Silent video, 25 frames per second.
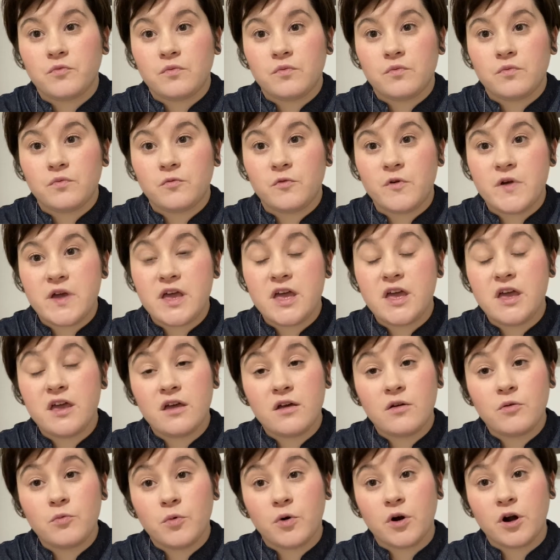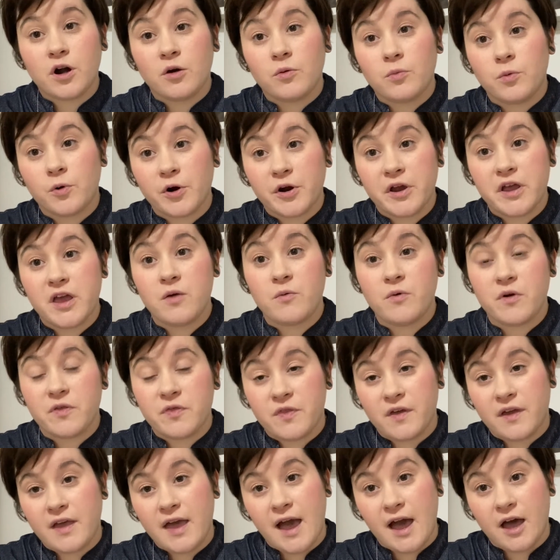We were working with
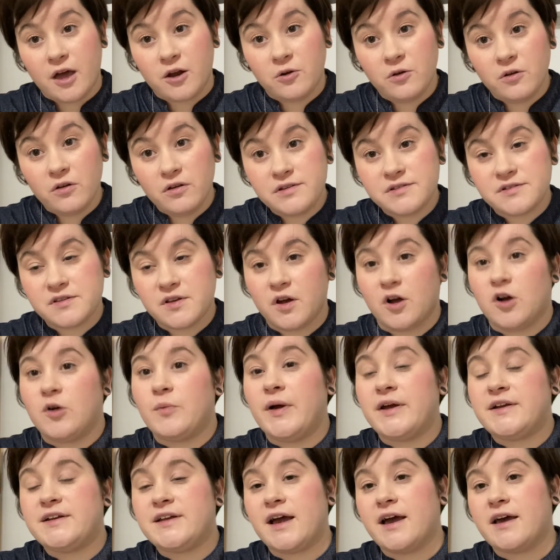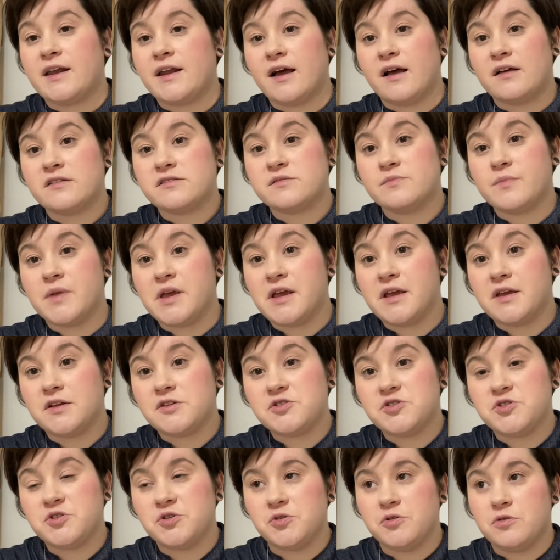the cattle, so my dad asked me
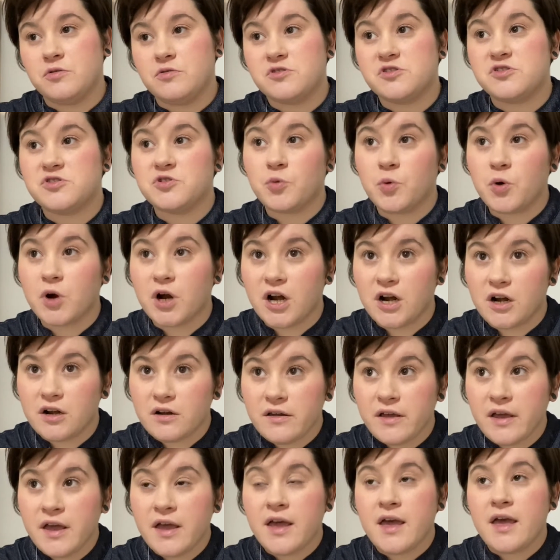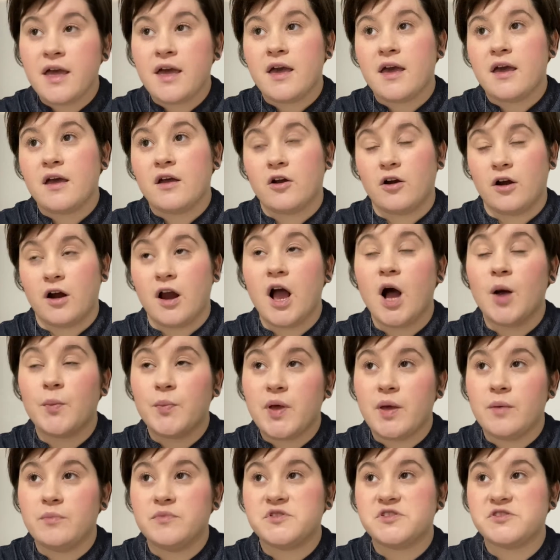to help
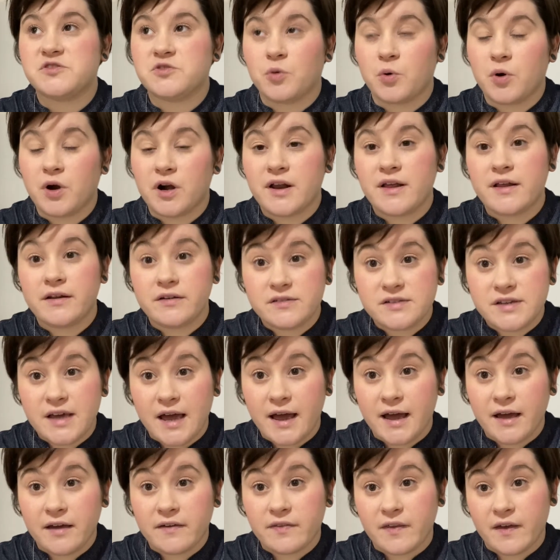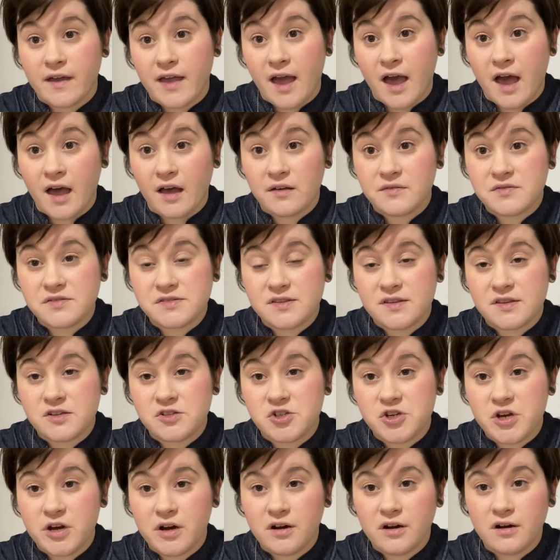him sort and tag the calves
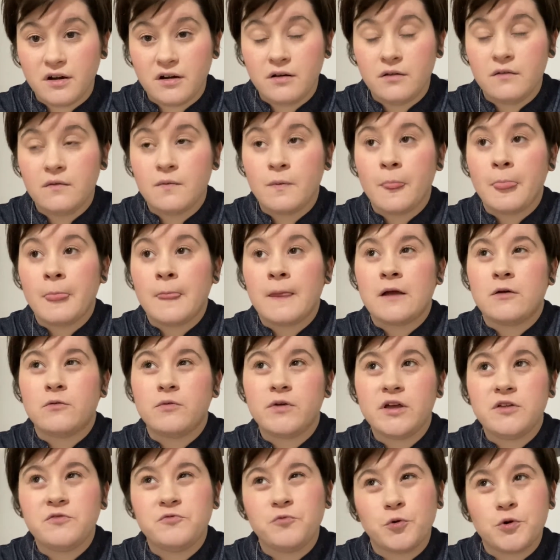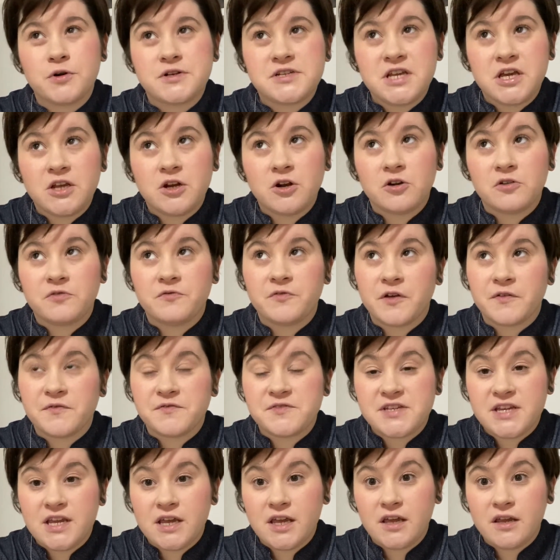this year. We had 14 or
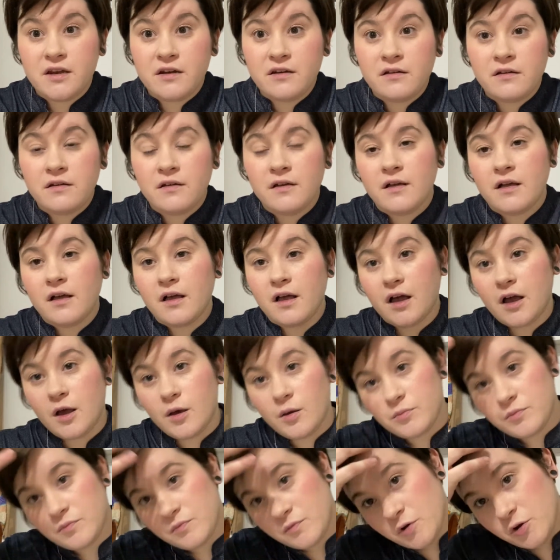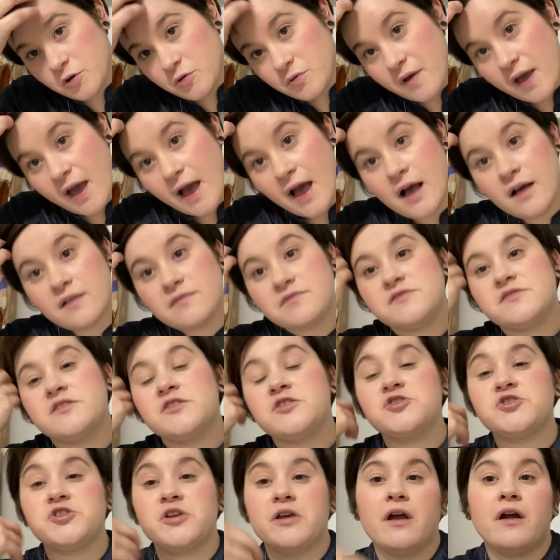15 new calves
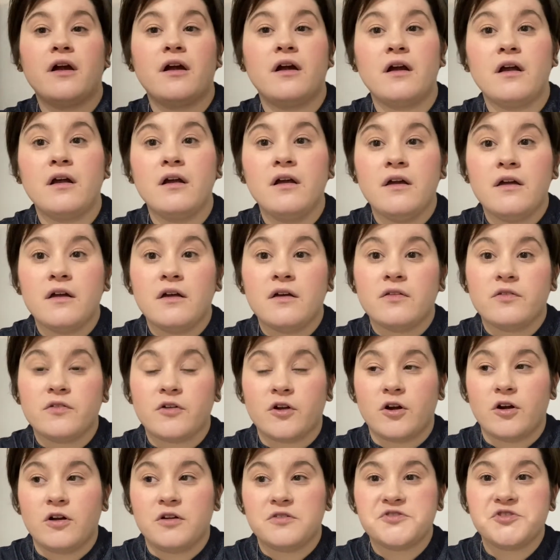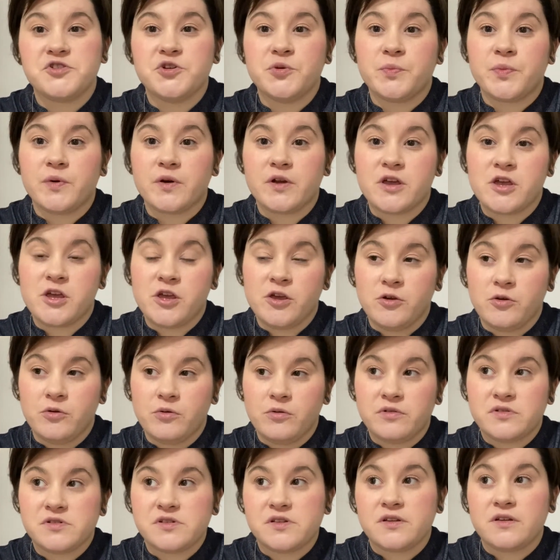this year. They're all super
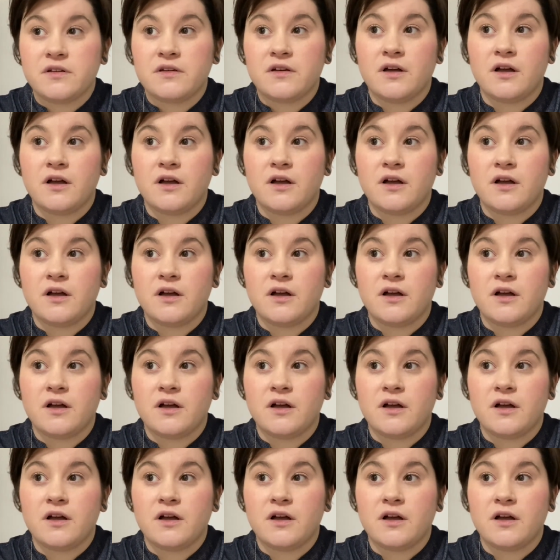cute.